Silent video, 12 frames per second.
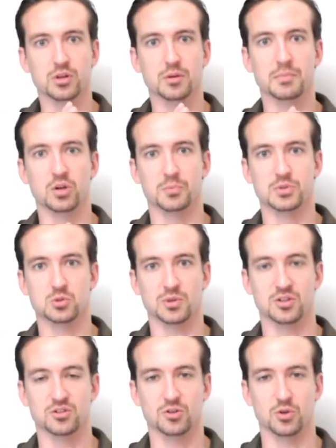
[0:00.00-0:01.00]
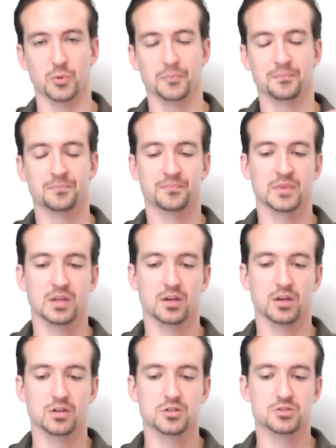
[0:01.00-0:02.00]
in the middle between the two.
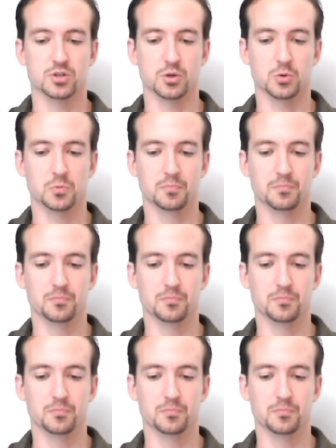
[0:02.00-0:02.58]
So